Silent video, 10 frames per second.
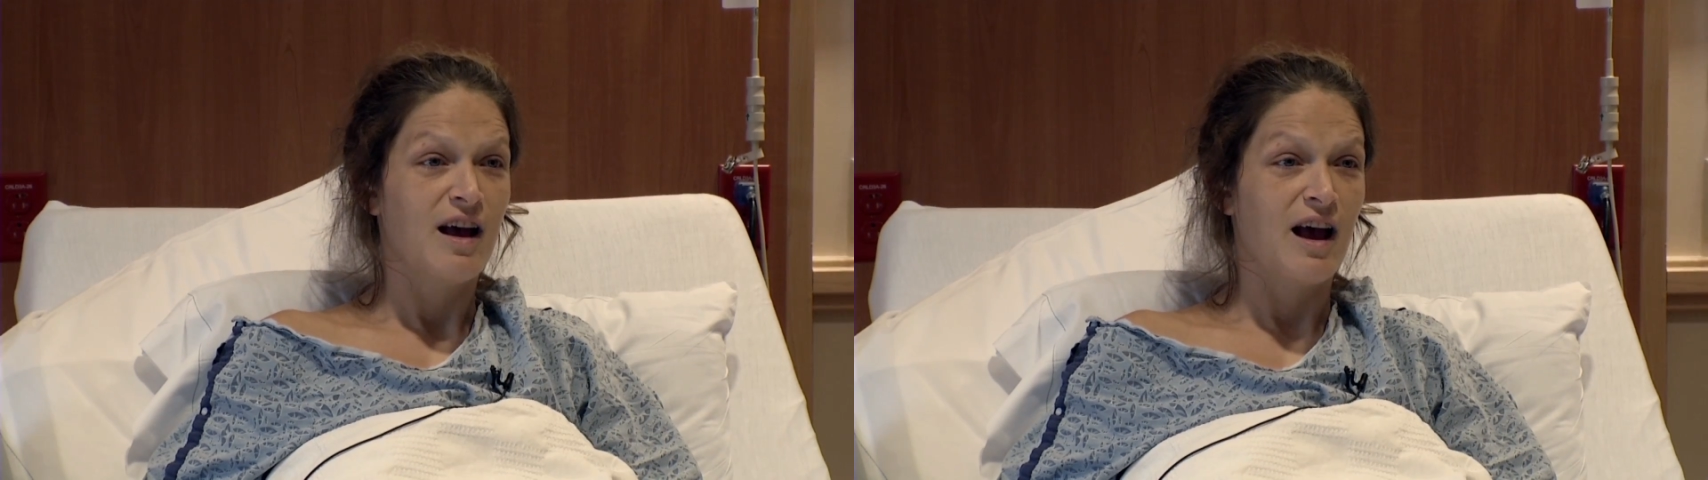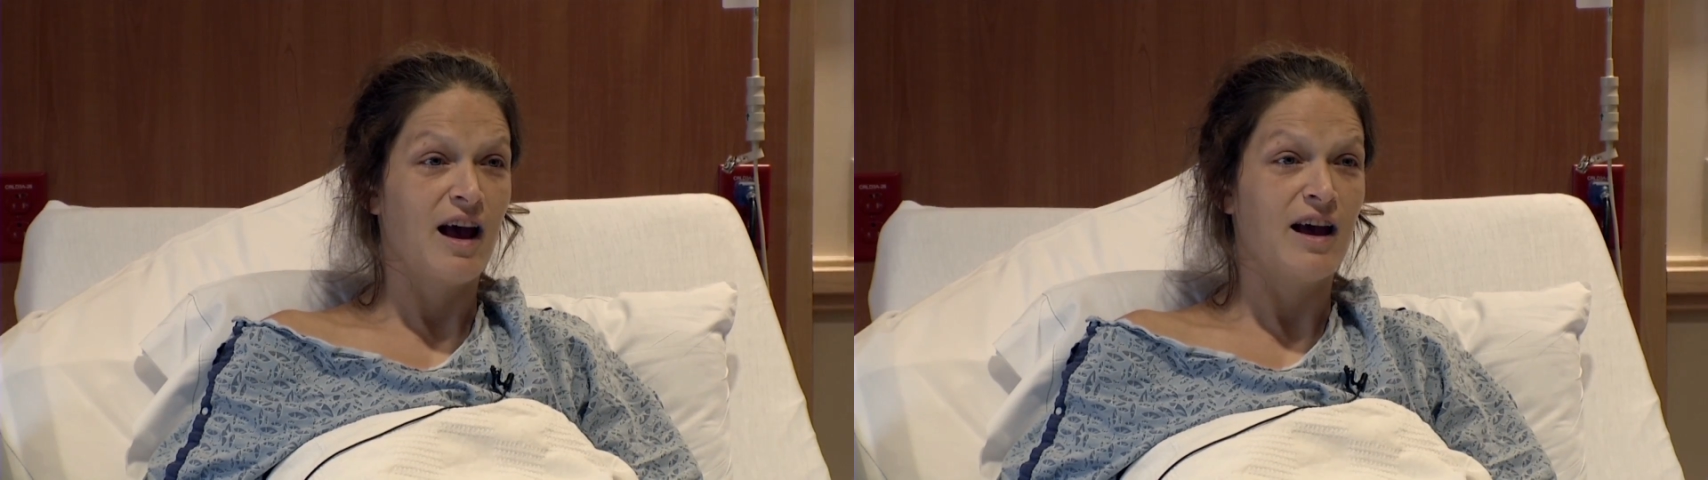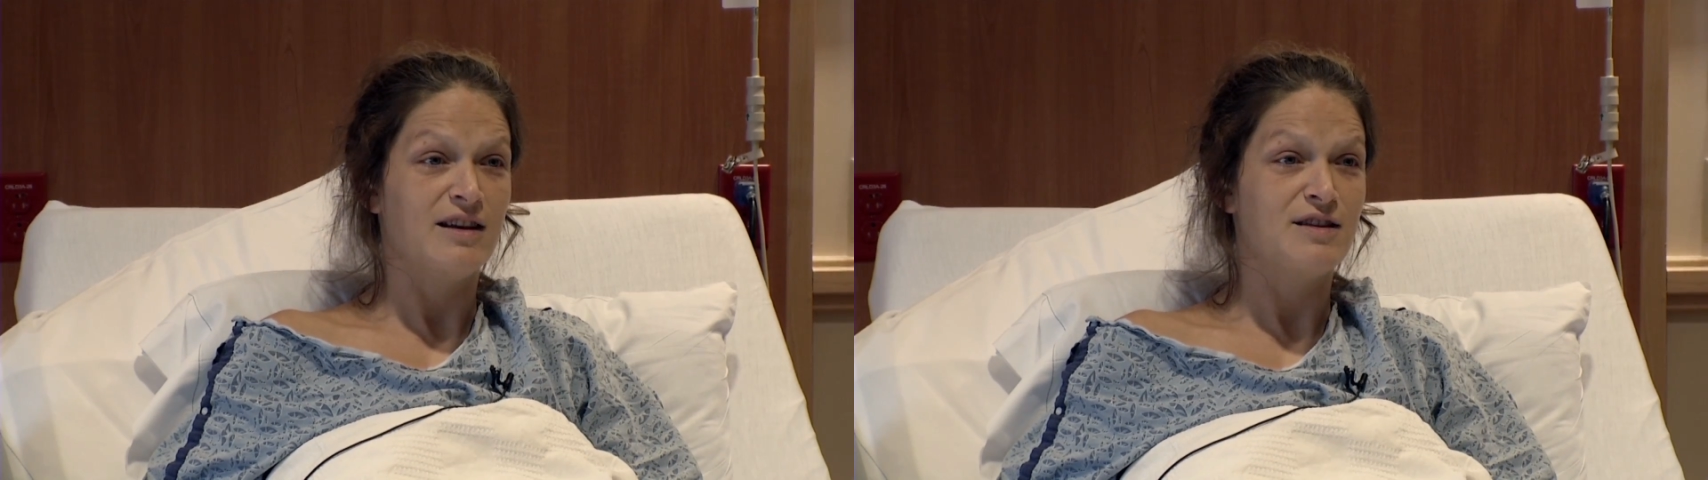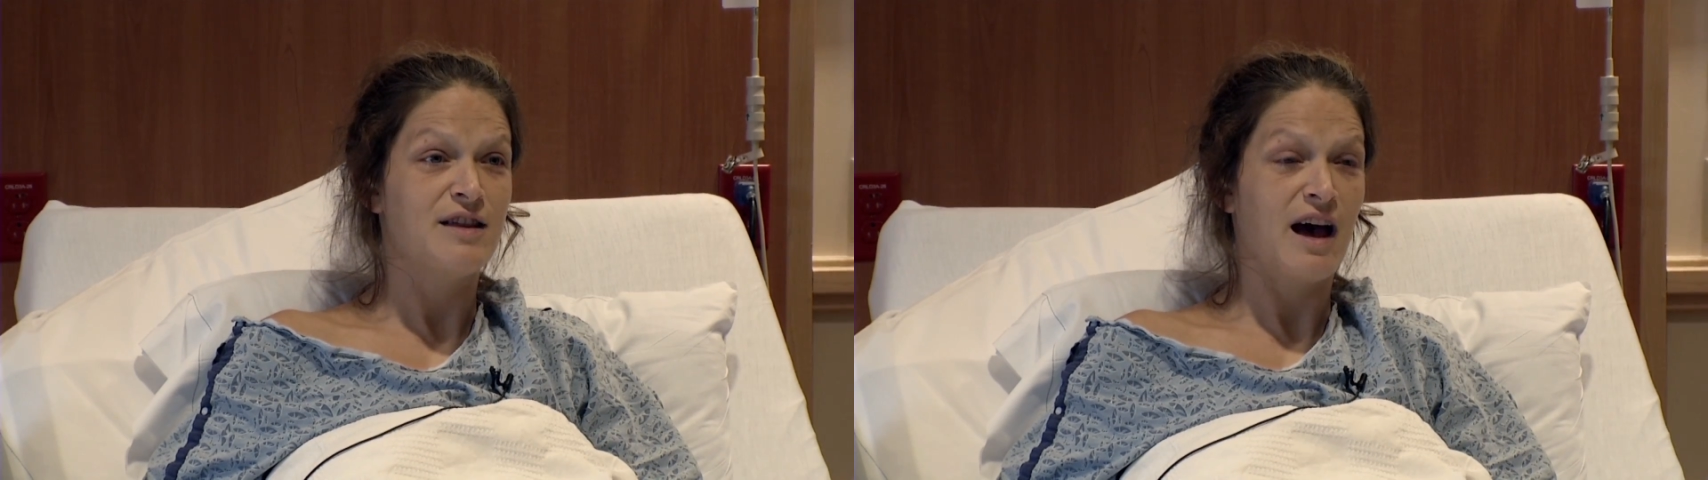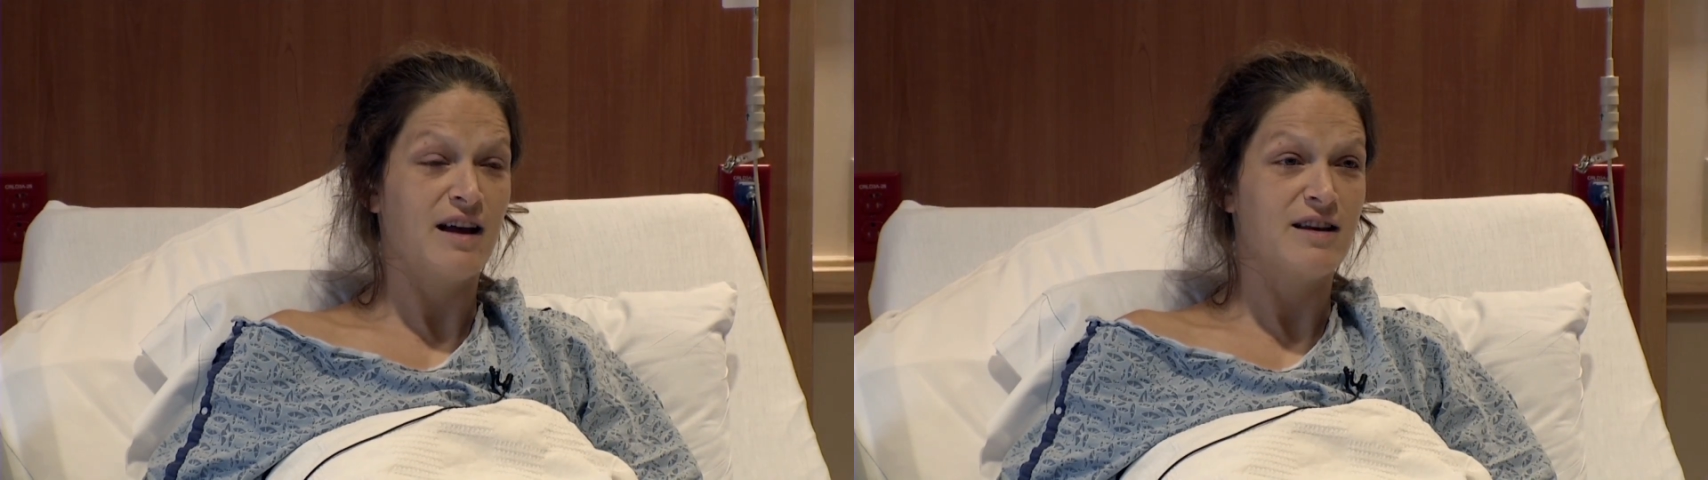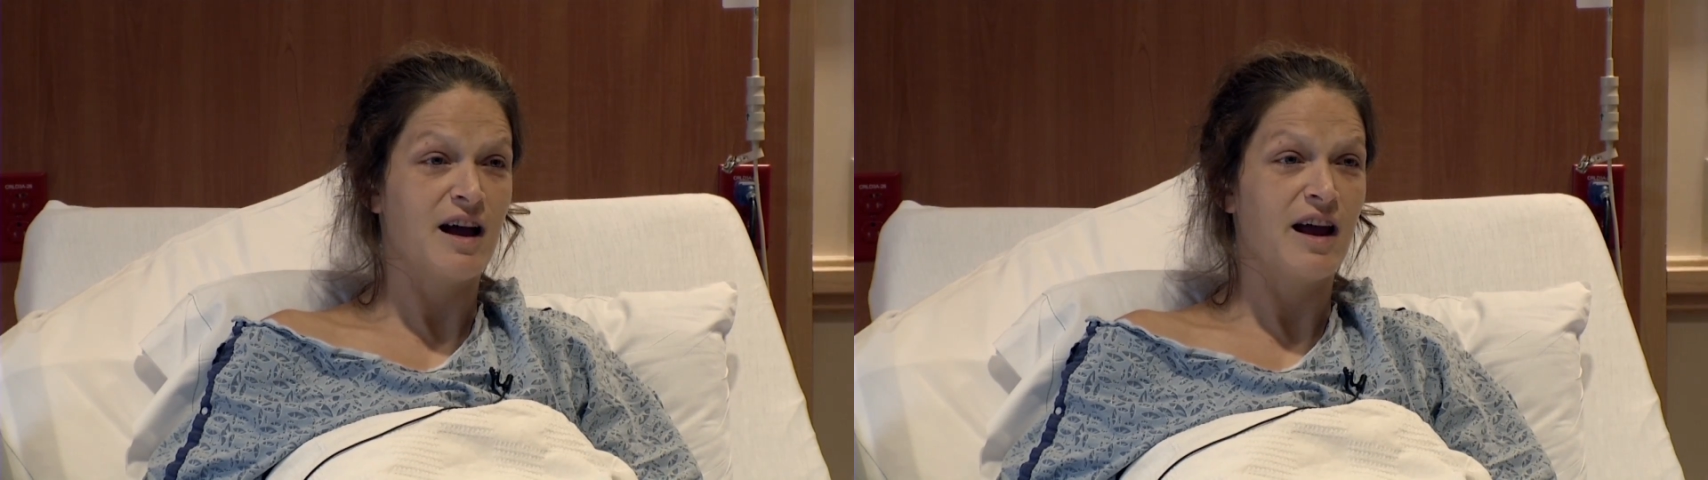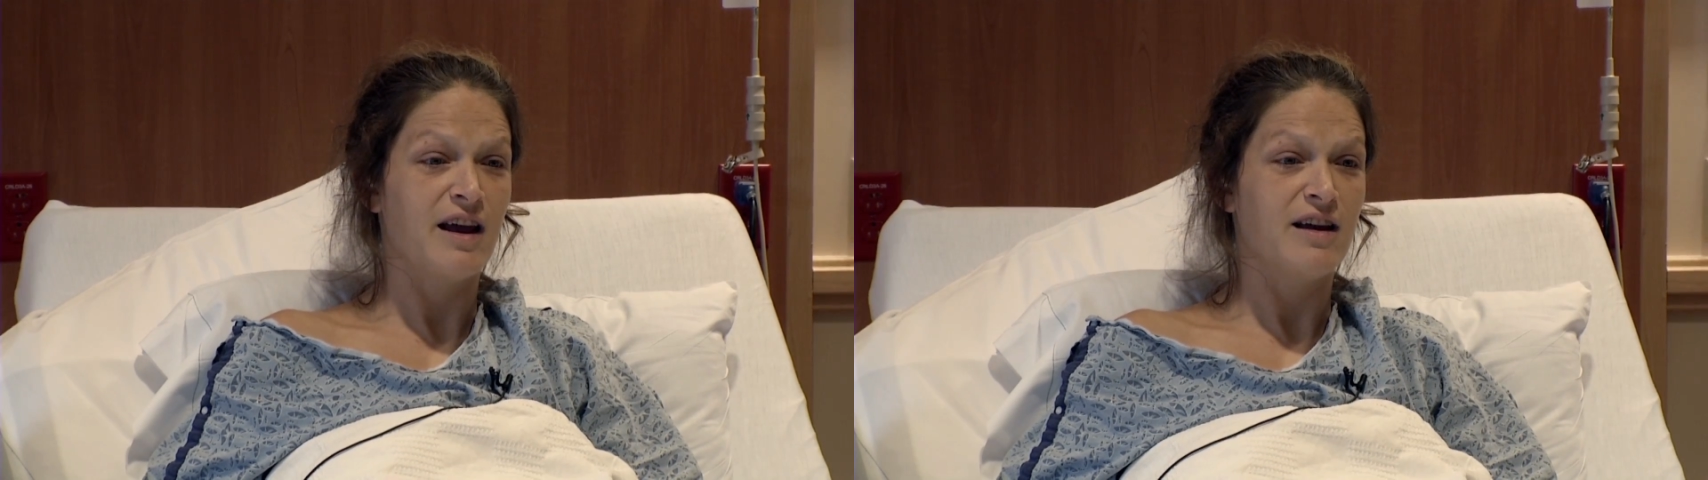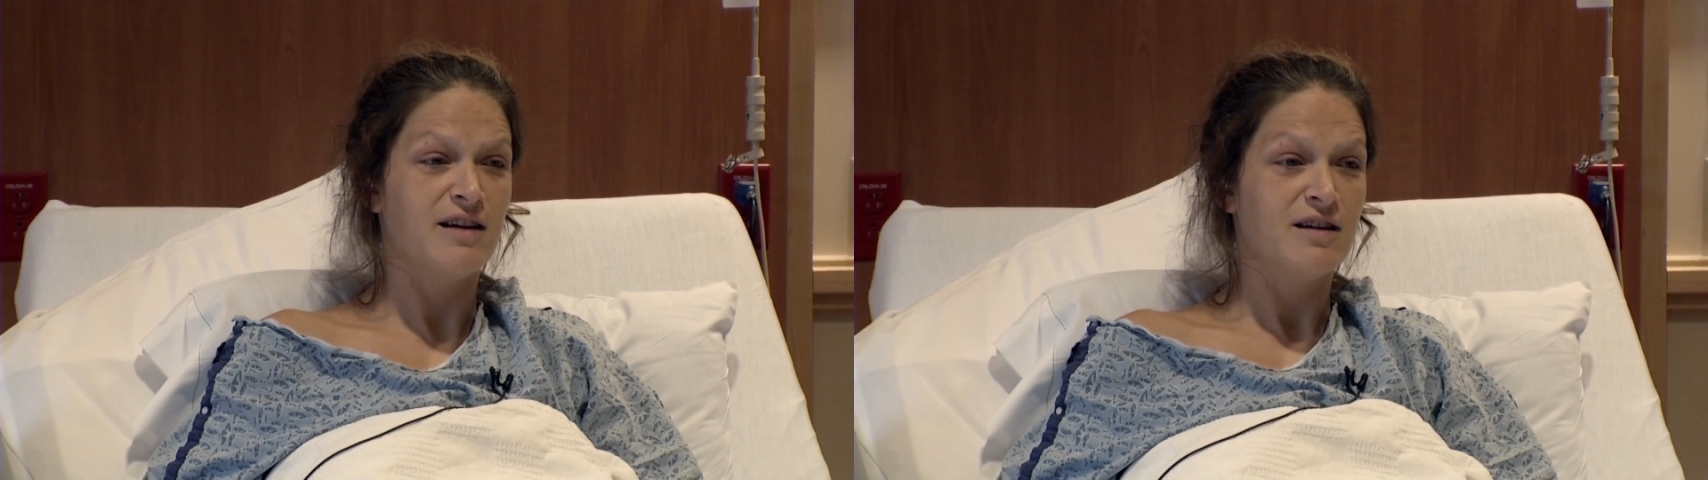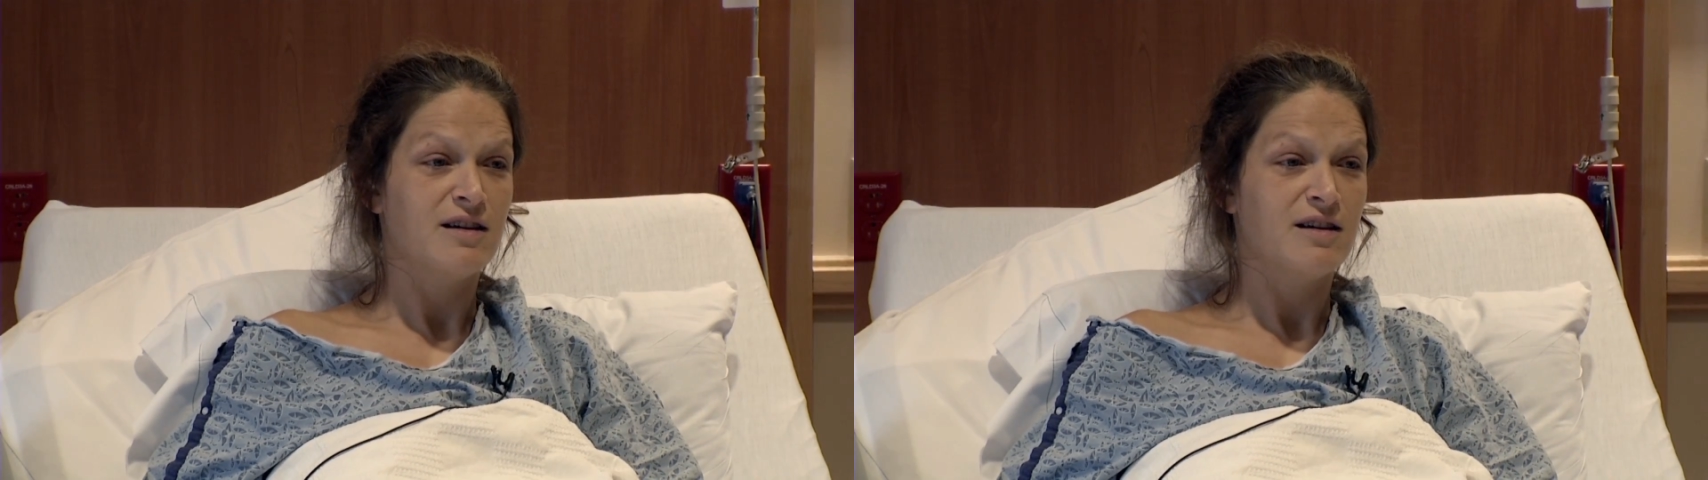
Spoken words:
and that night,